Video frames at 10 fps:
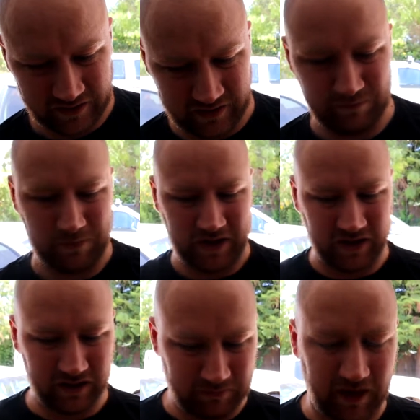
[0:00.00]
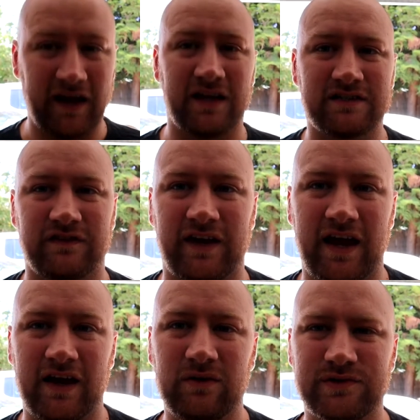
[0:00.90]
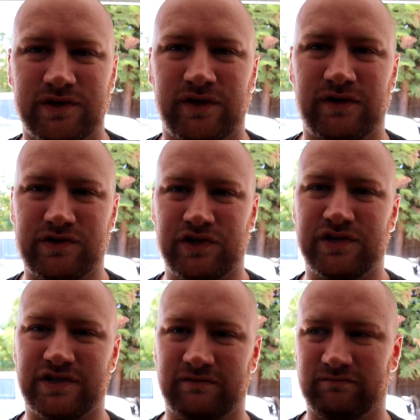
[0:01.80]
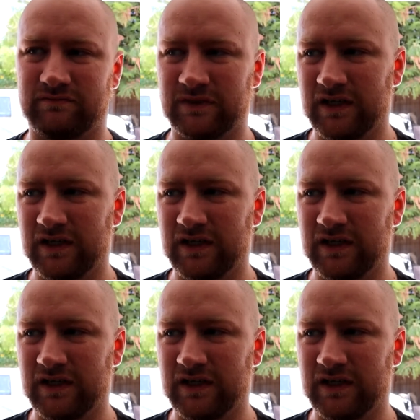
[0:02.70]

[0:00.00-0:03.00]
the big plans for now. So I'll show you some.